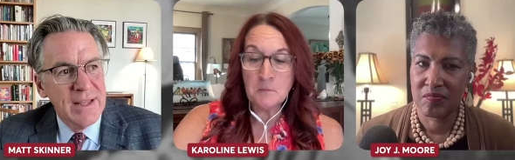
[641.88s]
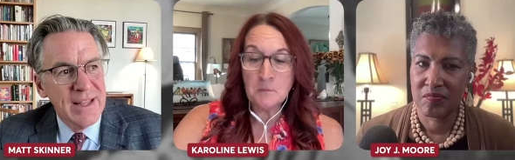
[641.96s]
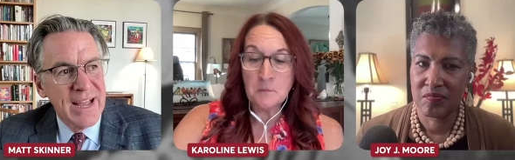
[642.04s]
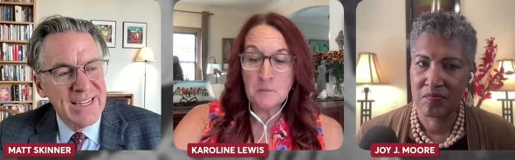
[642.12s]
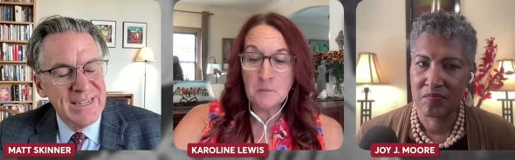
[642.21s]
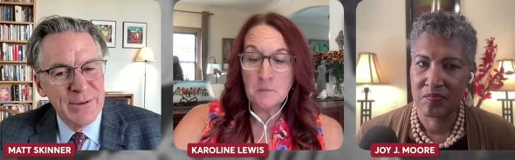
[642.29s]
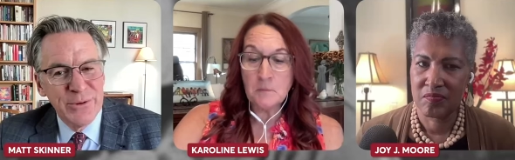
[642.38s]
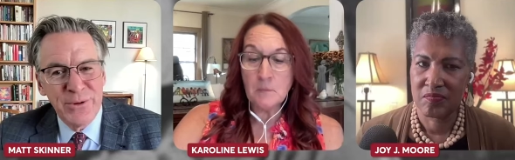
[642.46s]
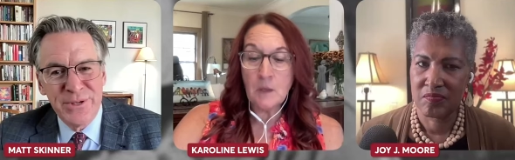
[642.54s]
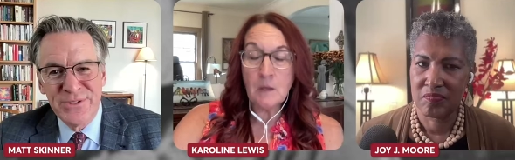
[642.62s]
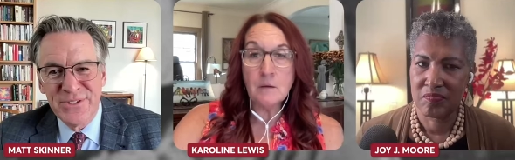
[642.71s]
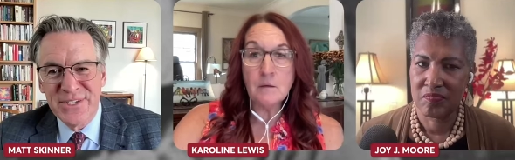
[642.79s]
Speaker 1: academic
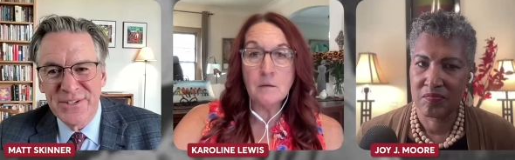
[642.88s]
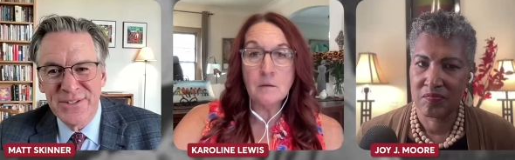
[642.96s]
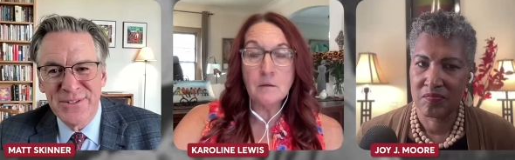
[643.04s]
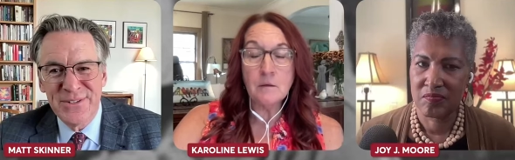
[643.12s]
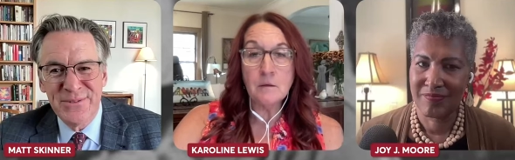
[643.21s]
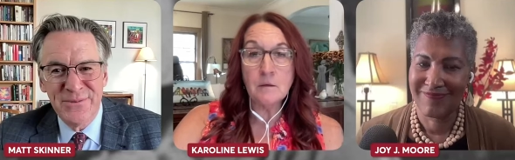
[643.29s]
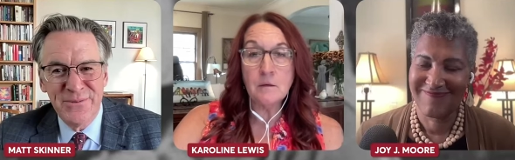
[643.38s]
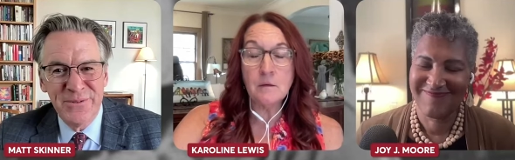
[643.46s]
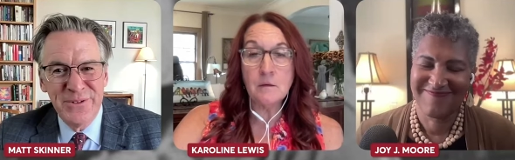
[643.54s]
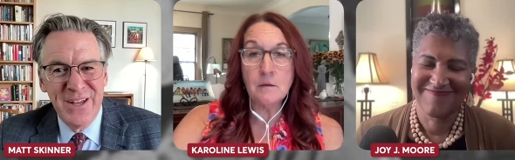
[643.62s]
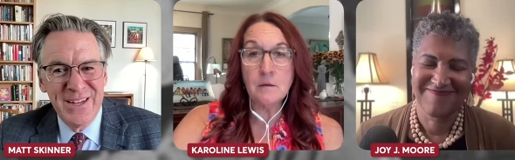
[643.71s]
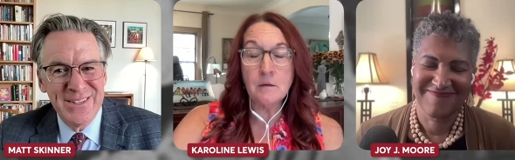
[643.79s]
organizations that
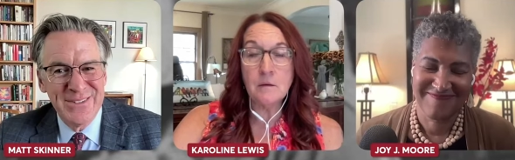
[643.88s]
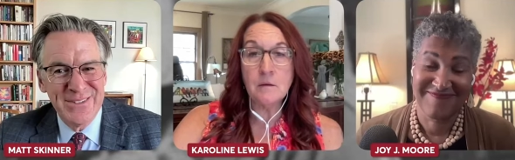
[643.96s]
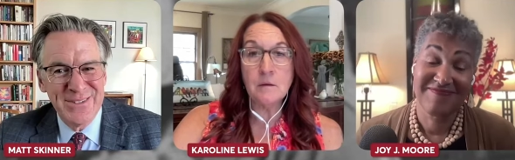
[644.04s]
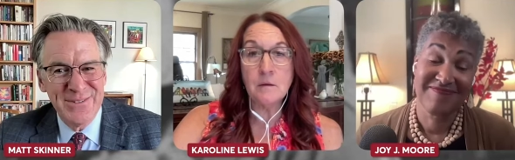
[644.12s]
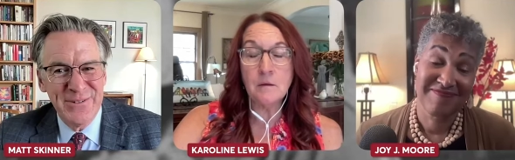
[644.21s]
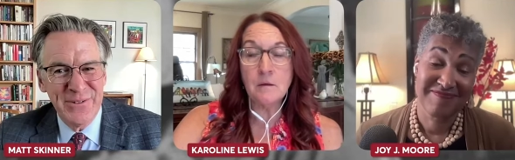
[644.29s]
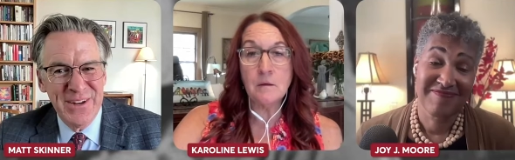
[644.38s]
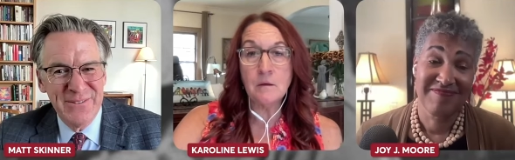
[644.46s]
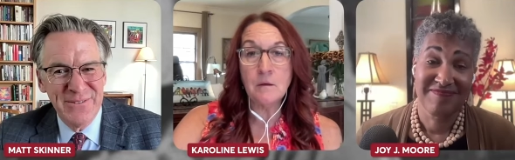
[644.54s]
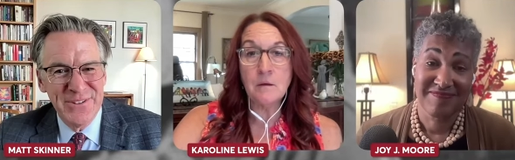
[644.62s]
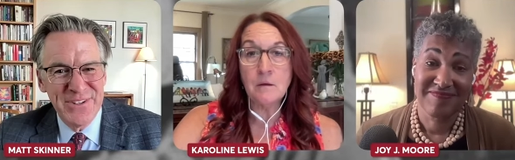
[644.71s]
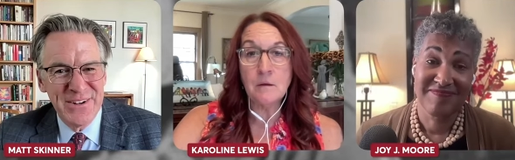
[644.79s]
would not exist if it were
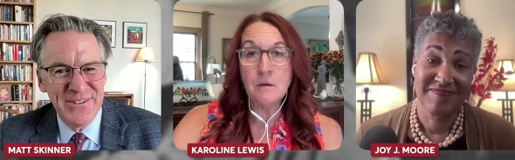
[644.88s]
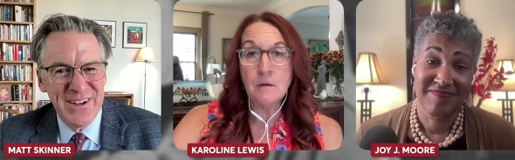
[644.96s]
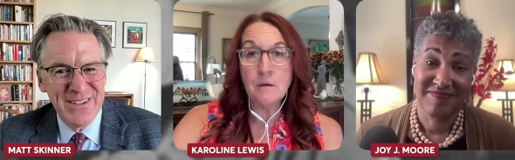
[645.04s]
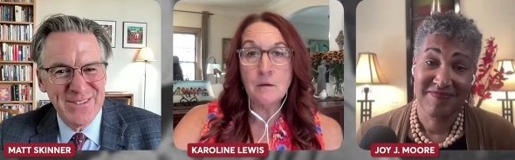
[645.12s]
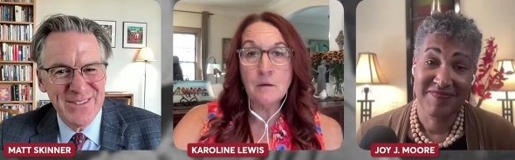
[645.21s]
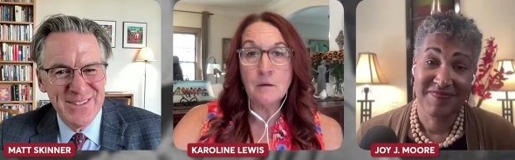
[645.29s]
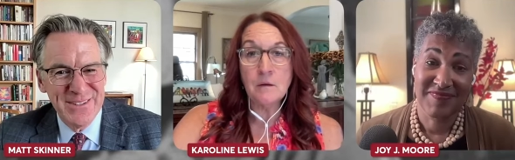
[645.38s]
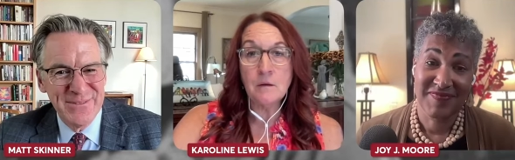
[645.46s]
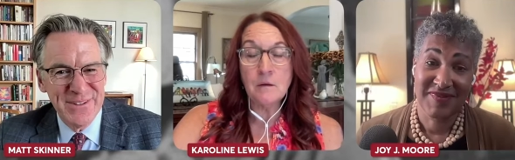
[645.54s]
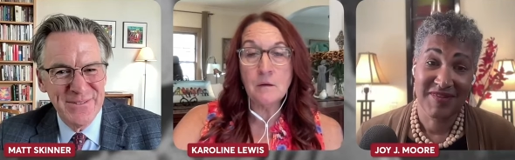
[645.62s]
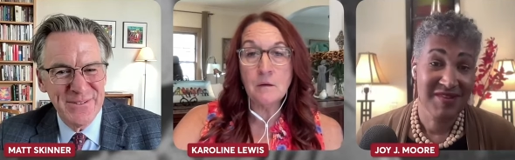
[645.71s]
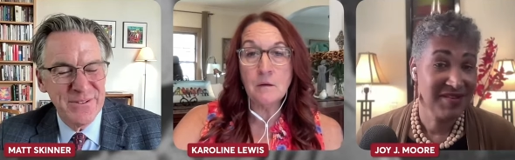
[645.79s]
not for the generosity
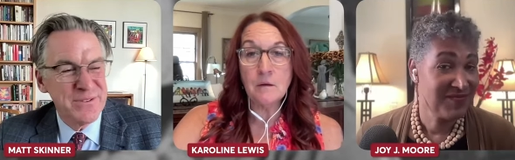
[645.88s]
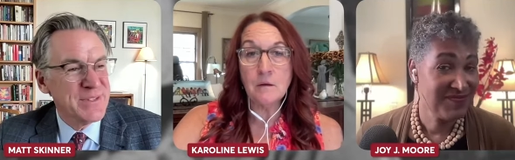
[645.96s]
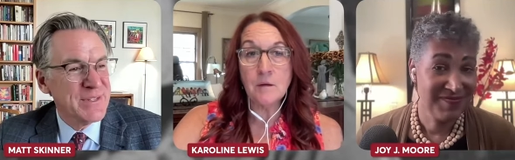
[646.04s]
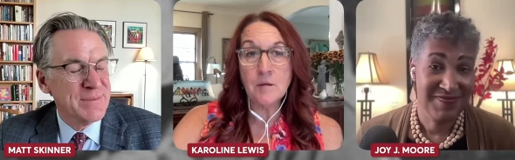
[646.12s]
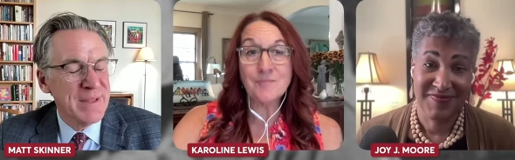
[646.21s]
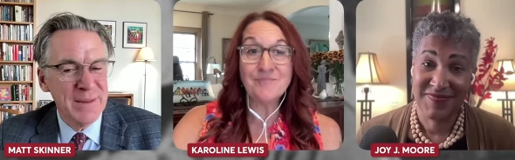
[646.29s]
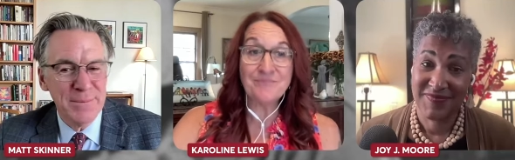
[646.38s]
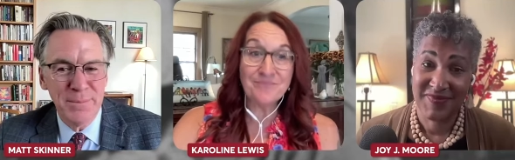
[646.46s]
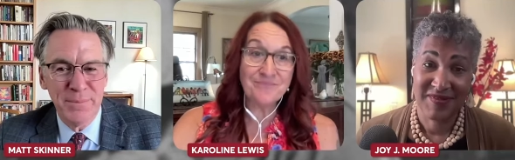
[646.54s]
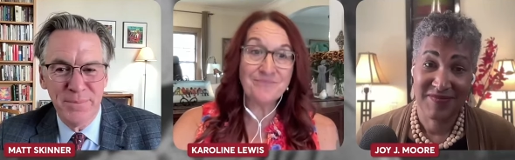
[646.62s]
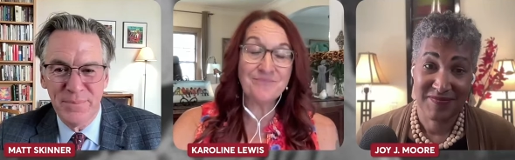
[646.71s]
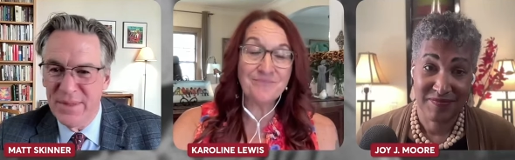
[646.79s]
of givers and and
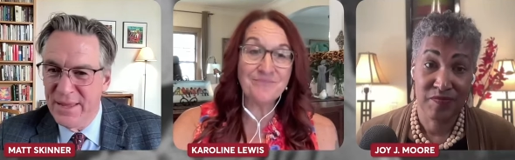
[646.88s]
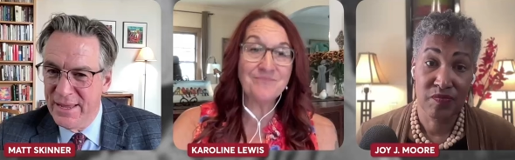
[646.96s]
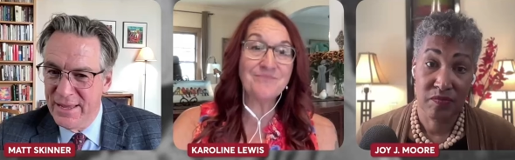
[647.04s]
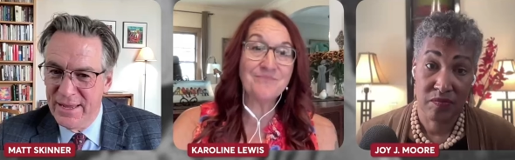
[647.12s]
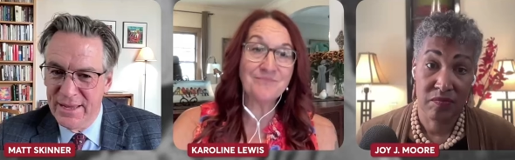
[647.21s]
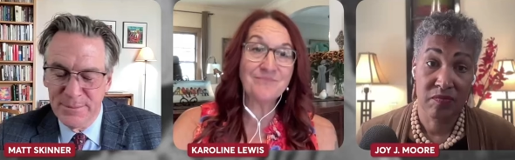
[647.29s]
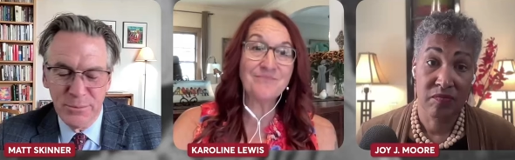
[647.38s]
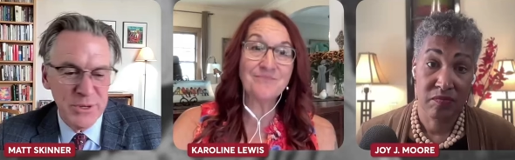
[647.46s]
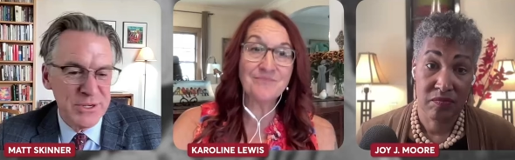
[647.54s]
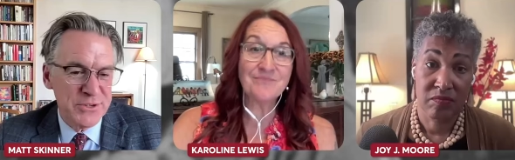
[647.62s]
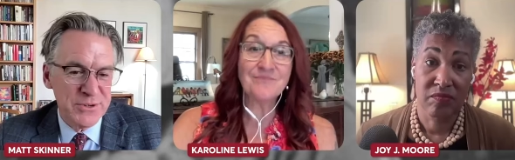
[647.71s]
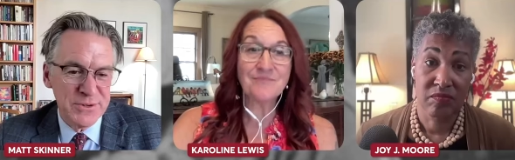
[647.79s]
and
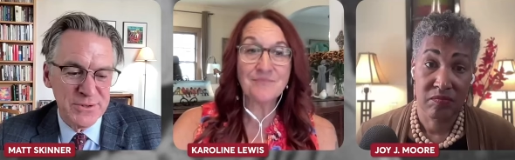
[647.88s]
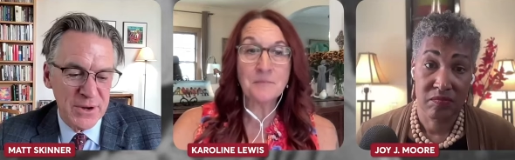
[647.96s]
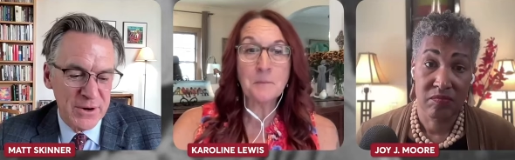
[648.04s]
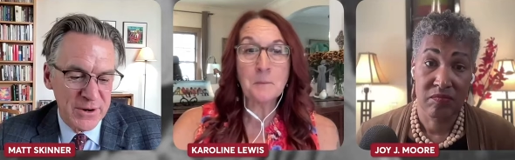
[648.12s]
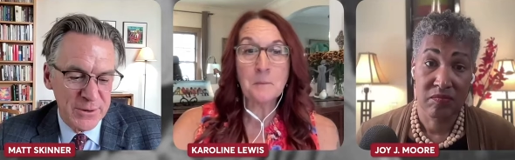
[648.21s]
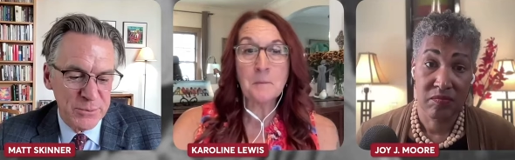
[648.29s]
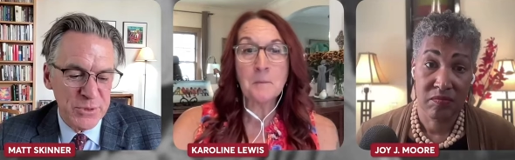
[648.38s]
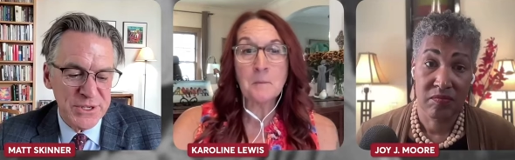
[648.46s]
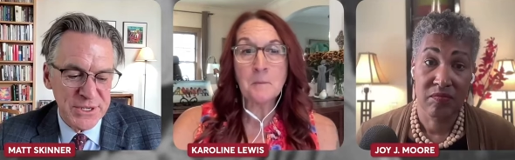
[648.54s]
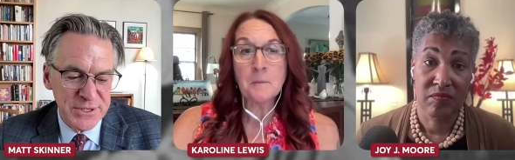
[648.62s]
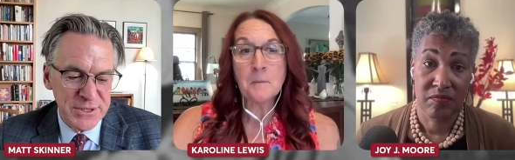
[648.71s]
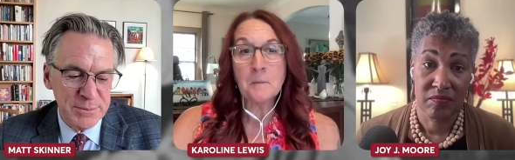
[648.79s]
preachers are
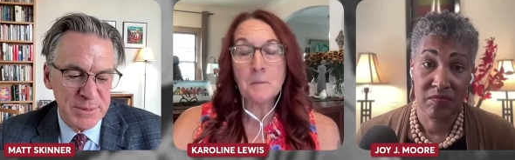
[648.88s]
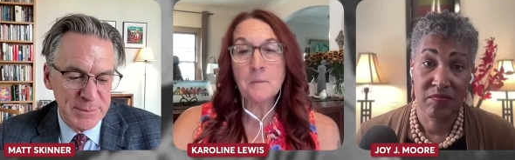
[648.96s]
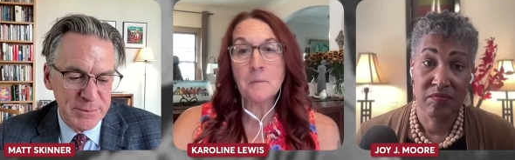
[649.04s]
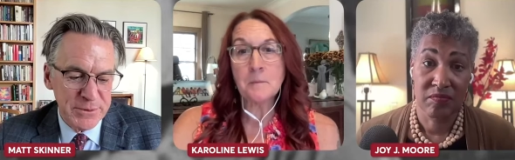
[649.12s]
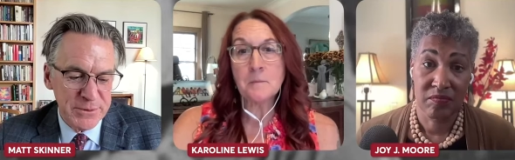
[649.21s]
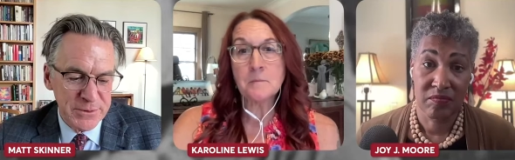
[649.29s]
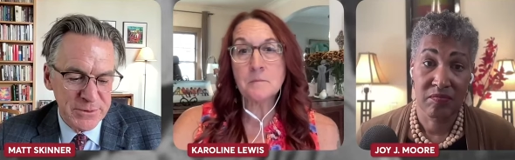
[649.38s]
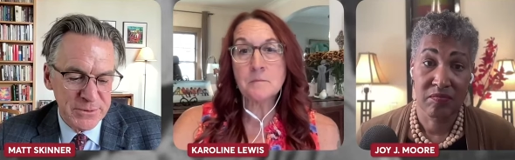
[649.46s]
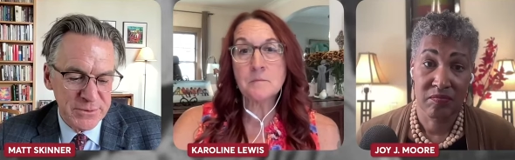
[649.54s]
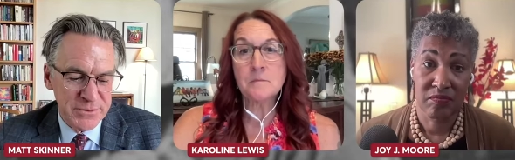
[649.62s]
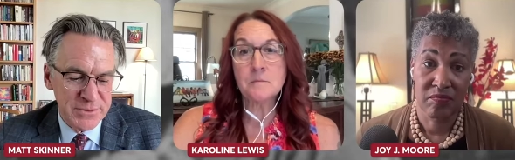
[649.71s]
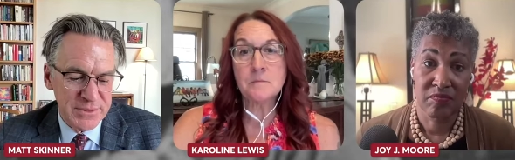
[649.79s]
preaching to the people
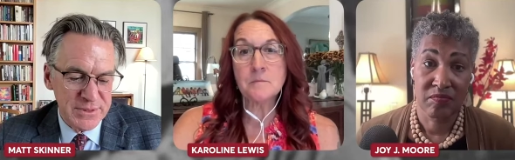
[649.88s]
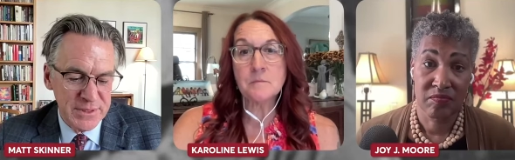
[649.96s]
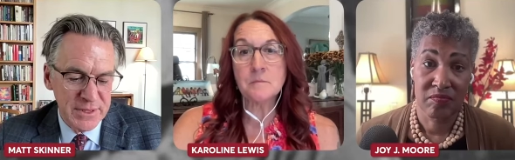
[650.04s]
whose